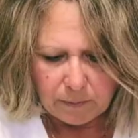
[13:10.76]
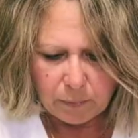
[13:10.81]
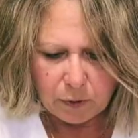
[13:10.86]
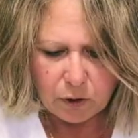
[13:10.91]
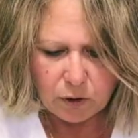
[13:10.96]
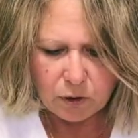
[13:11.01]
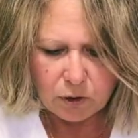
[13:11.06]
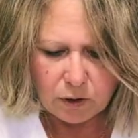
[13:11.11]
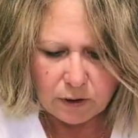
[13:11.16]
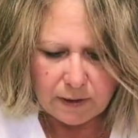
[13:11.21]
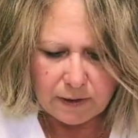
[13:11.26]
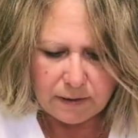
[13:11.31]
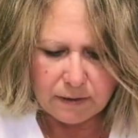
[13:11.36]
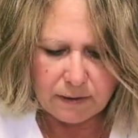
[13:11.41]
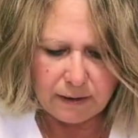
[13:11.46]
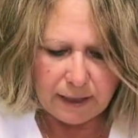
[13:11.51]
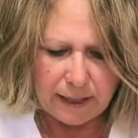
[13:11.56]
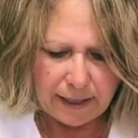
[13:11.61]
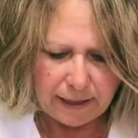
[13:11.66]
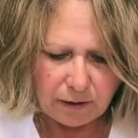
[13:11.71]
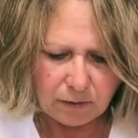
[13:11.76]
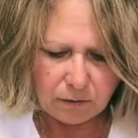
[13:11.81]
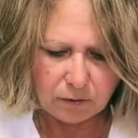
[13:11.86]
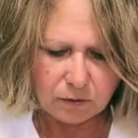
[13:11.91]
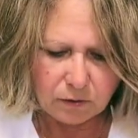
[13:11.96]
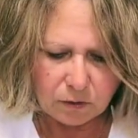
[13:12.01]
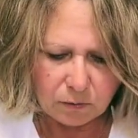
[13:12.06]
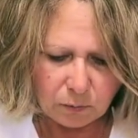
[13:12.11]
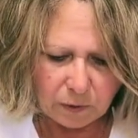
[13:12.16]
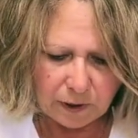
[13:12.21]
push this
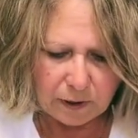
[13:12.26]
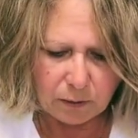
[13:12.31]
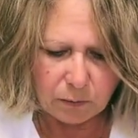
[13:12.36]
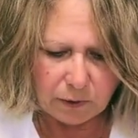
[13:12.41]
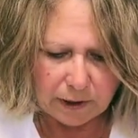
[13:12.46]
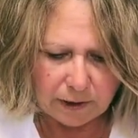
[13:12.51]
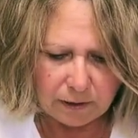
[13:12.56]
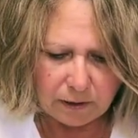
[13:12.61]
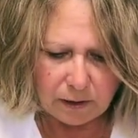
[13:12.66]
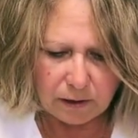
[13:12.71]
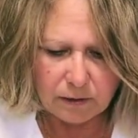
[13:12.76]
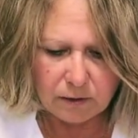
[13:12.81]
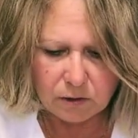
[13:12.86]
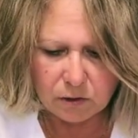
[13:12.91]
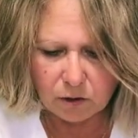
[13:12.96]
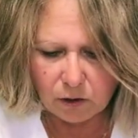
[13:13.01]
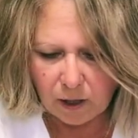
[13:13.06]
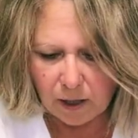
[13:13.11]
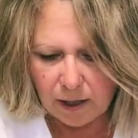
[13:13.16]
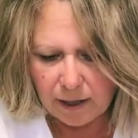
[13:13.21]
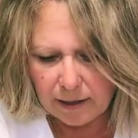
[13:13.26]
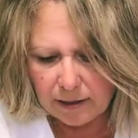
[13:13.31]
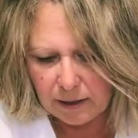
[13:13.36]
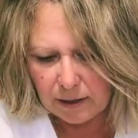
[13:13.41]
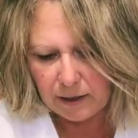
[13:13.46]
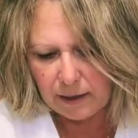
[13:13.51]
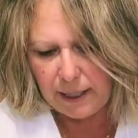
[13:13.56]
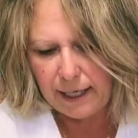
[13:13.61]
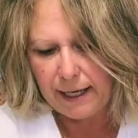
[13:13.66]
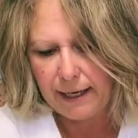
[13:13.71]
down to where when it does dry
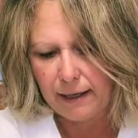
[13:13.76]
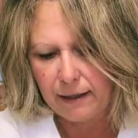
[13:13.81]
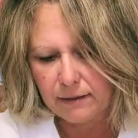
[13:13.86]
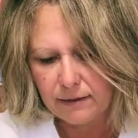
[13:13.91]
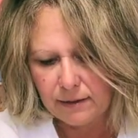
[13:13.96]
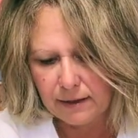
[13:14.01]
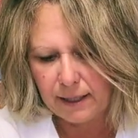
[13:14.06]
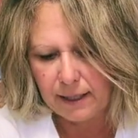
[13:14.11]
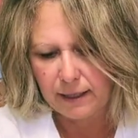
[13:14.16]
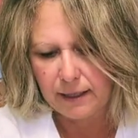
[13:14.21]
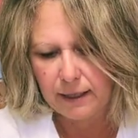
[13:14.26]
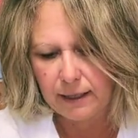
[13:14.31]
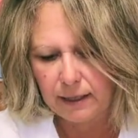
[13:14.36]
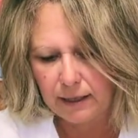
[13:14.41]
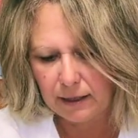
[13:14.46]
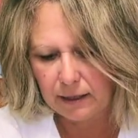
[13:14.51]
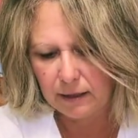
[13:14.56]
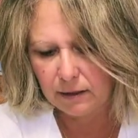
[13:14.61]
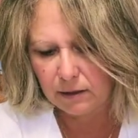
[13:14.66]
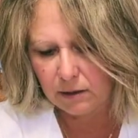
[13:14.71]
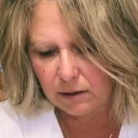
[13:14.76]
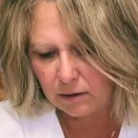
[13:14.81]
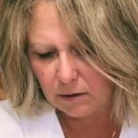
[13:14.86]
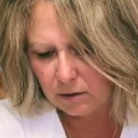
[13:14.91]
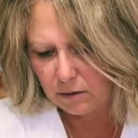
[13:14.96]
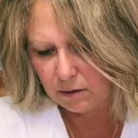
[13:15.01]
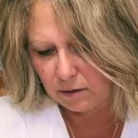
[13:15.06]
that it has that in it.